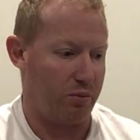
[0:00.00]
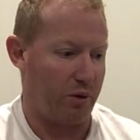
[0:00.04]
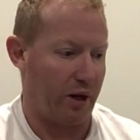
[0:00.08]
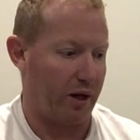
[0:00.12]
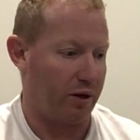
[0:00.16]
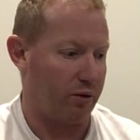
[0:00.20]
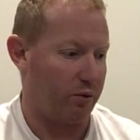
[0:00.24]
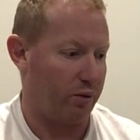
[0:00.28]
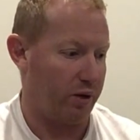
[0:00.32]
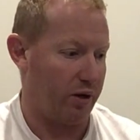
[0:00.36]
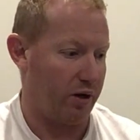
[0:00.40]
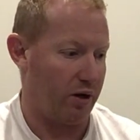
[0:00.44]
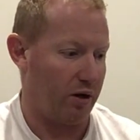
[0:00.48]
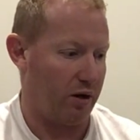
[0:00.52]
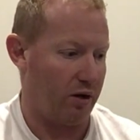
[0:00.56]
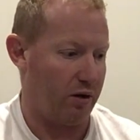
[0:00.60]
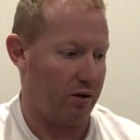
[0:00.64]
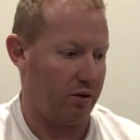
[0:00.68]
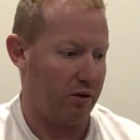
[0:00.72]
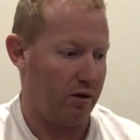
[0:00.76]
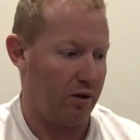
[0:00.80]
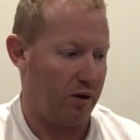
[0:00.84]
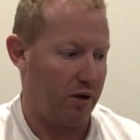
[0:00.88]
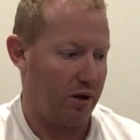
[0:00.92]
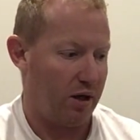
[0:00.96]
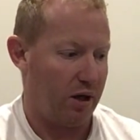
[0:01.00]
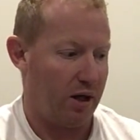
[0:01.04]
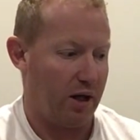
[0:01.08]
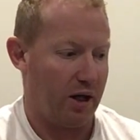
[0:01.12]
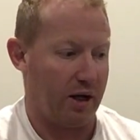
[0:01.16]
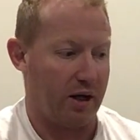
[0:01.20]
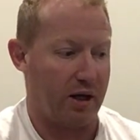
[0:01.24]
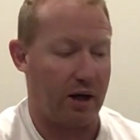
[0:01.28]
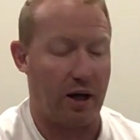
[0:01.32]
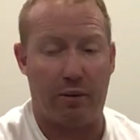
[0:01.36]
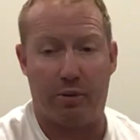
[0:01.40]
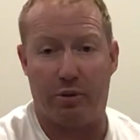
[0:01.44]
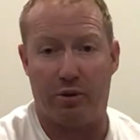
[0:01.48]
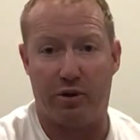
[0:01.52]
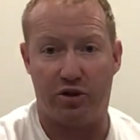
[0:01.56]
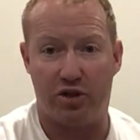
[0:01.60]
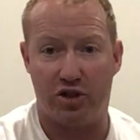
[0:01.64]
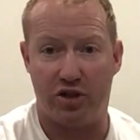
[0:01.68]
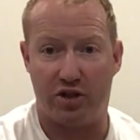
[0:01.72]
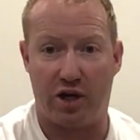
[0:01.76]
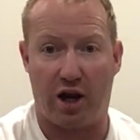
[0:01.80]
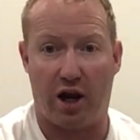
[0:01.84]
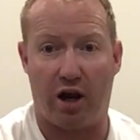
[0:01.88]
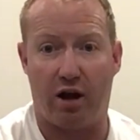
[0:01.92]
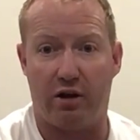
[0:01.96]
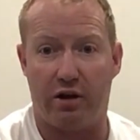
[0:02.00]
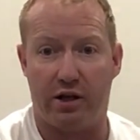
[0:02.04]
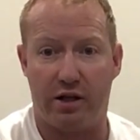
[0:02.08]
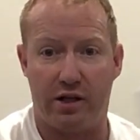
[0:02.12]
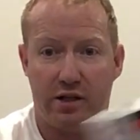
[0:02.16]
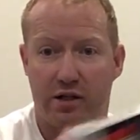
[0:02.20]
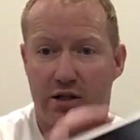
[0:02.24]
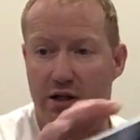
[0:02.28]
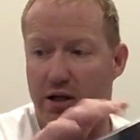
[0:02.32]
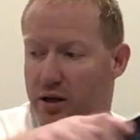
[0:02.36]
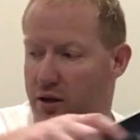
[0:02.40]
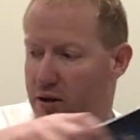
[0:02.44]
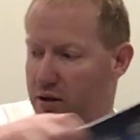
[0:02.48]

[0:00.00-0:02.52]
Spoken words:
Black Widow and a couple of Chitaris.